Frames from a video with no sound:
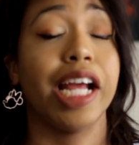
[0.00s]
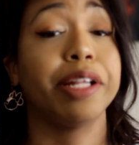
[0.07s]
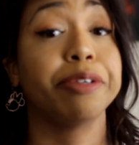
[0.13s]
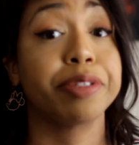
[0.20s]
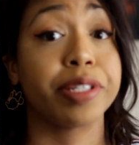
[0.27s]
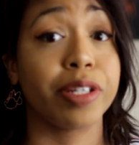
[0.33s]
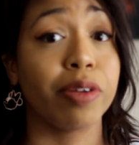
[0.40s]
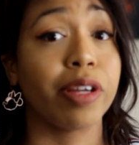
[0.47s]
and
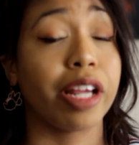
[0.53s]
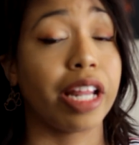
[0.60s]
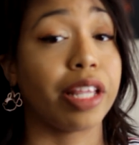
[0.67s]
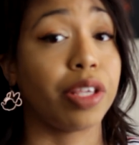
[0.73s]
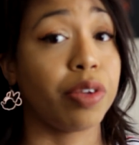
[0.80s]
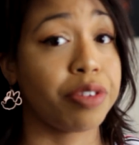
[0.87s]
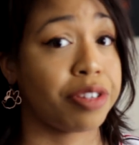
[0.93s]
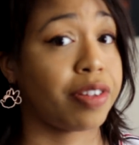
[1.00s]
you're still
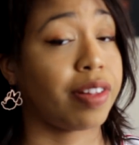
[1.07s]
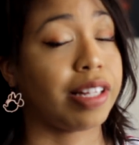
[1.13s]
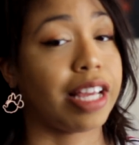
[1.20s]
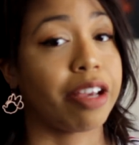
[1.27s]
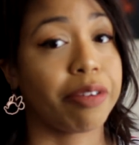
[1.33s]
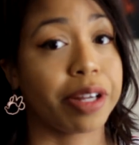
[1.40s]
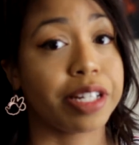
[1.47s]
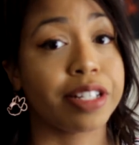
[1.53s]
getting used to the
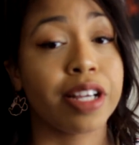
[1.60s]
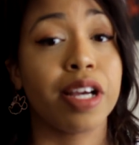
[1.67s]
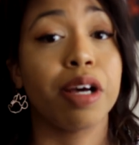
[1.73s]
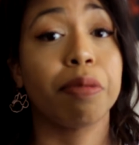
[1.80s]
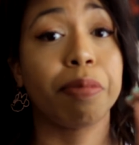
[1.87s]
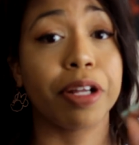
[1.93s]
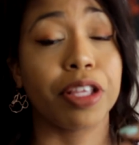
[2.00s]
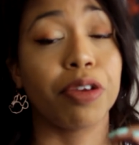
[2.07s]
language,
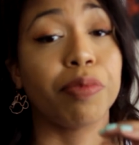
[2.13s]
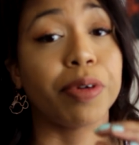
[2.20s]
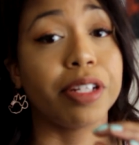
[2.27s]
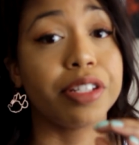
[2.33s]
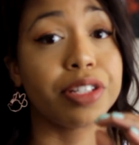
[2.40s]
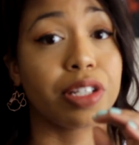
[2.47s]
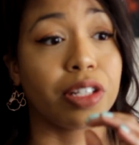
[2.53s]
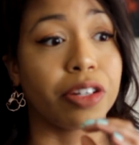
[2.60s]
but you
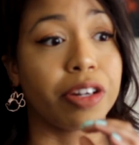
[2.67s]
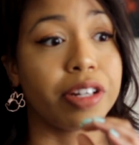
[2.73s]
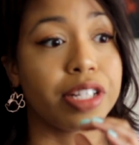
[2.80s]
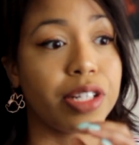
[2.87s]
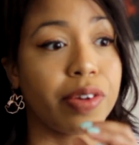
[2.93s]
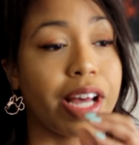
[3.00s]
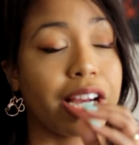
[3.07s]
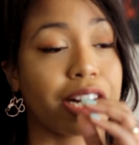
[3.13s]
want to learn
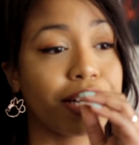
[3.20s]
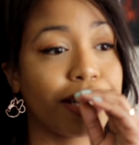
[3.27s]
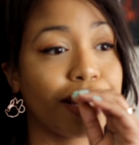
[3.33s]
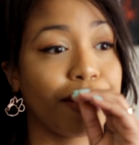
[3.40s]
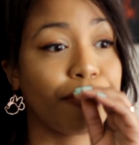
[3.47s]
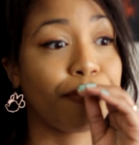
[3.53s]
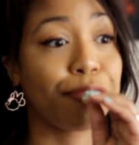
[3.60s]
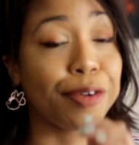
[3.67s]
to
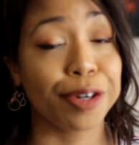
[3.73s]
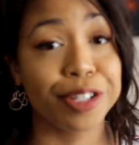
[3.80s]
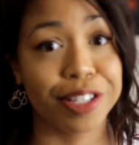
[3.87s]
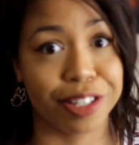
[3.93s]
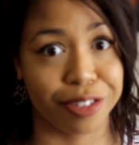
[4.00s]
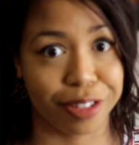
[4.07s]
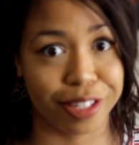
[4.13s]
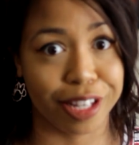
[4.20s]
actually
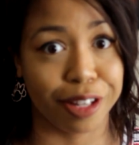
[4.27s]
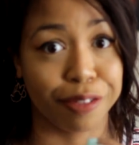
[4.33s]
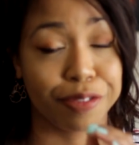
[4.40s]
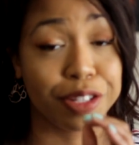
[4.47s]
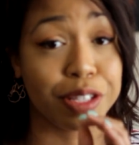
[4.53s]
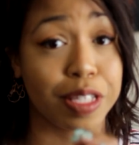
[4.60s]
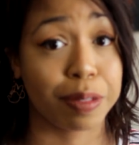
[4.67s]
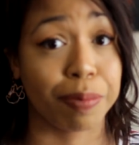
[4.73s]
force yourself
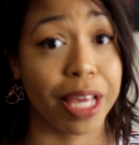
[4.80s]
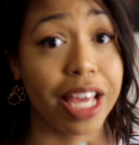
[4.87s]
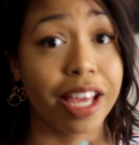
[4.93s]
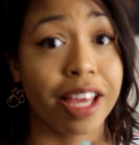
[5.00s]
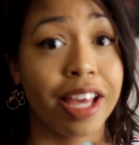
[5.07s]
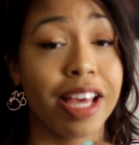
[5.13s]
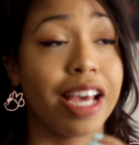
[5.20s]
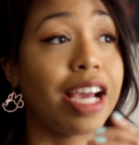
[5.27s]
to
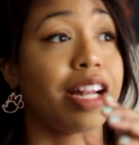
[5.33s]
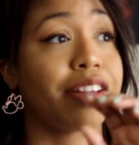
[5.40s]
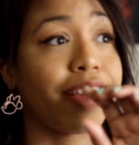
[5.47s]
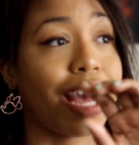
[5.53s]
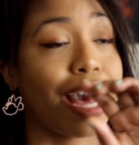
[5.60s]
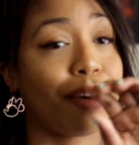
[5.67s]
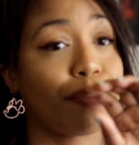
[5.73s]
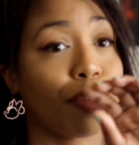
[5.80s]
speak and to
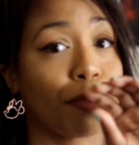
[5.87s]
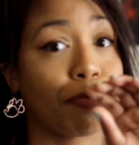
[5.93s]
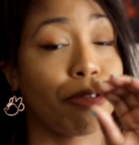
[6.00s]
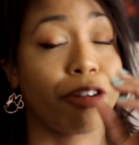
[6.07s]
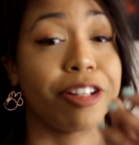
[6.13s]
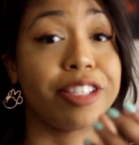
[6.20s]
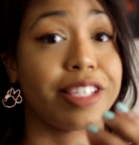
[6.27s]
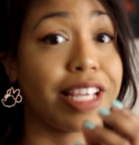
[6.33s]
have your
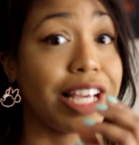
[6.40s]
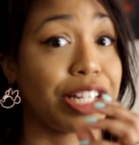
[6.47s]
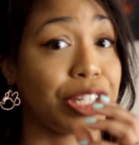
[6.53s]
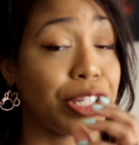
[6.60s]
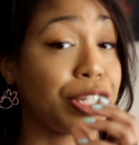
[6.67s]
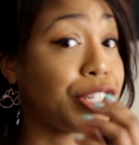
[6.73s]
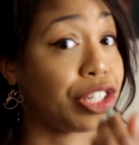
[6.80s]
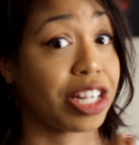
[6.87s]

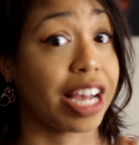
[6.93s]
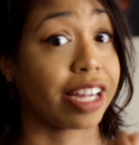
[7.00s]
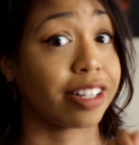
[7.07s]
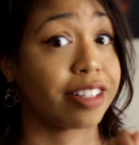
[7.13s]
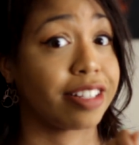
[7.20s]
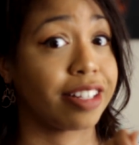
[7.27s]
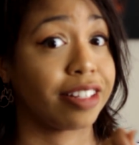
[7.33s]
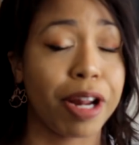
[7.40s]
pronunciation
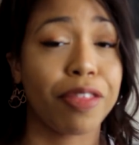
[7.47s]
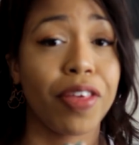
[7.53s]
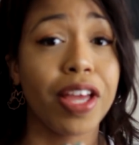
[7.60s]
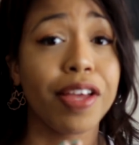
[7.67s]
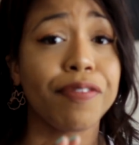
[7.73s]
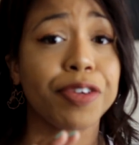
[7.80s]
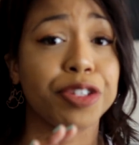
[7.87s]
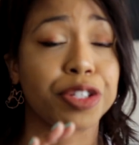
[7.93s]
checked. But I
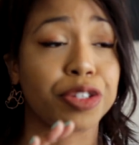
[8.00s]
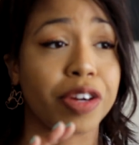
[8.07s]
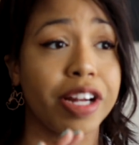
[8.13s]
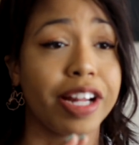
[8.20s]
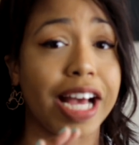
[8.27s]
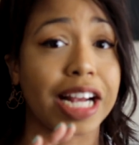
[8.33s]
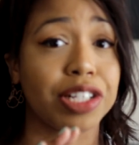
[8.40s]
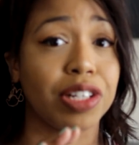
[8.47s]
think if you're trying
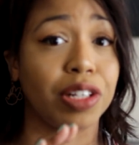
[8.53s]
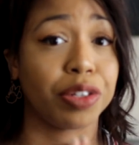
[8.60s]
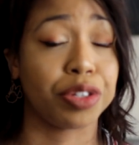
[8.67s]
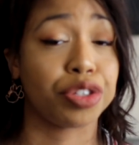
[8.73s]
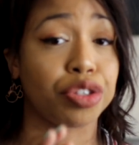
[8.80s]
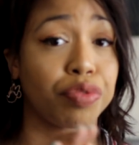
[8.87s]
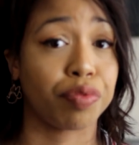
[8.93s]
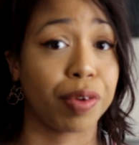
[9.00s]
to actually
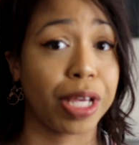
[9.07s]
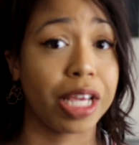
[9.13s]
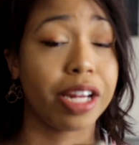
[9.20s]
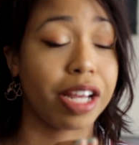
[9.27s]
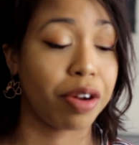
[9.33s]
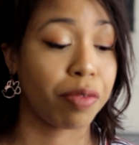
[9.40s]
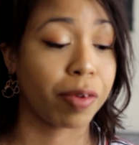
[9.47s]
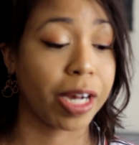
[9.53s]
learn to read
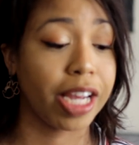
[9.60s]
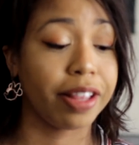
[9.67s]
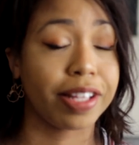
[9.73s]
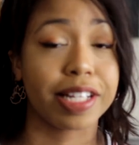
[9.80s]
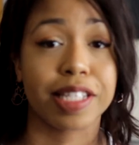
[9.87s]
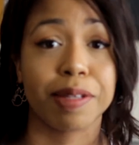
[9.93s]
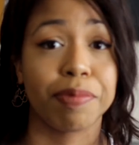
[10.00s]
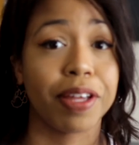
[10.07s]
and write,
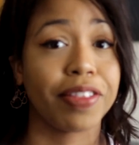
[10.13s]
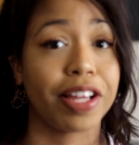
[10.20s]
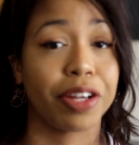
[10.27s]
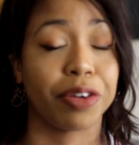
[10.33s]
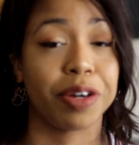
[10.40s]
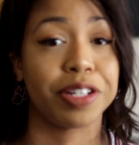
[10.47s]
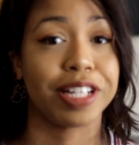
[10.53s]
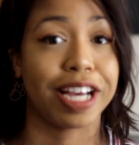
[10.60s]
that's something that
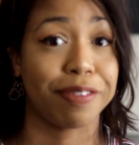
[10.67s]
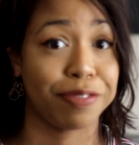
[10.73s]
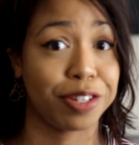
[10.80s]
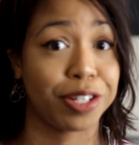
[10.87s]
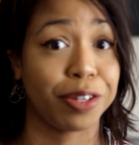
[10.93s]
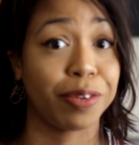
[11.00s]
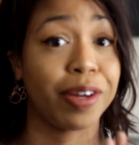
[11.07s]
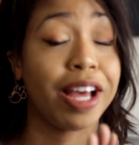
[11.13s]
you're going to have to
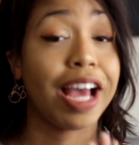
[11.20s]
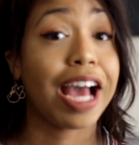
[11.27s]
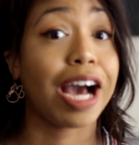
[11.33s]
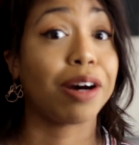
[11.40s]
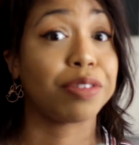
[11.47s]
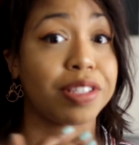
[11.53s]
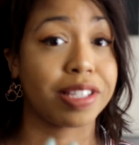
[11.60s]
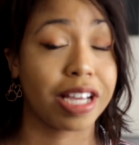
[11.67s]
do
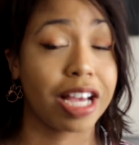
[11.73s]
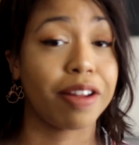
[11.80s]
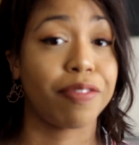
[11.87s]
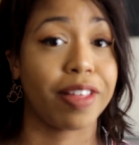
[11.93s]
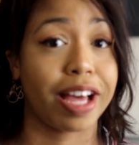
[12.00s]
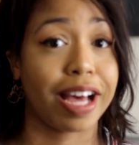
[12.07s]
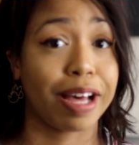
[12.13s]
outside of the